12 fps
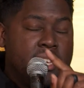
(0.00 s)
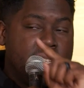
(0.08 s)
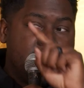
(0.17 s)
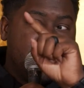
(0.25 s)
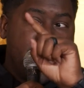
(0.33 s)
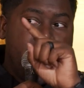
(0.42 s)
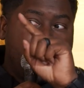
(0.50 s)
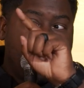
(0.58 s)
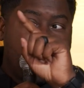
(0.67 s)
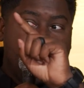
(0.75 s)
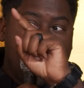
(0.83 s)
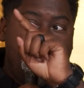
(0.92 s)
That's
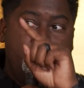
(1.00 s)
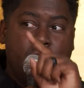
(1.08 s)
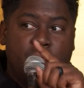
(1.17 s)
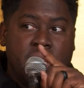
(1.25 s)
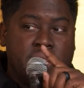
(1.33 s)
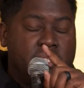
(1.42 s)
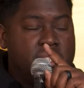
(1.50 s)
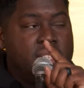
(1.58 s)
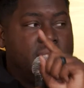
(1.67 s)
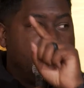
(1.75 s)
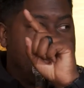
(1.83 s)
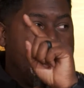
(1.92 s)
where your home is.
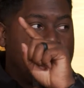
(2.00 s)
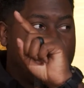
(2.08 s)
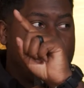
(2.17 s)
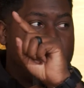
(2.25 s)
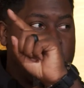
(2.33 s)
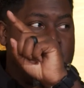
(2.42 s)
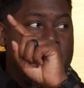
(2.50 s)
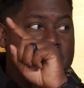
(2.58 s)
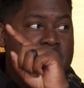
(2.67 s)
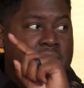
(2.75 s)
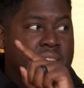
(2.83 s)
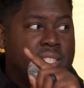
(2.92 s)
That's where the
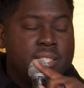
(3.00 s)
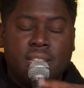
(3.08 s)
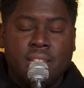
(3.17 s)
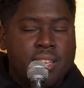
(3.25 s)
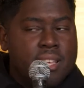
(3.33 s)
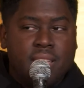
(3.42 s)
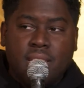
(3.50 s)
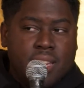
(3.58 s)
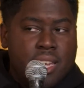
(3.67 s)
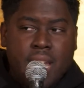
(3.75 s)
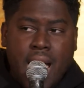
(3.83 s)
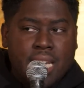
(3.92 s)
end is,
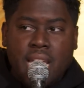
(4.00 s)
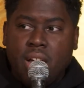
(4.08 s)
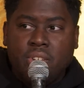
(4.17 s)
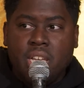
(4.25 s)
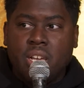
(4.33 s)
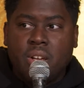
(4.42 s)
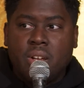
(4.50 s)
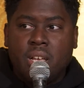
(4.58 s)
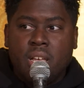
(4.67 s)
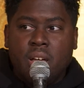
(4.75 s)
not down here.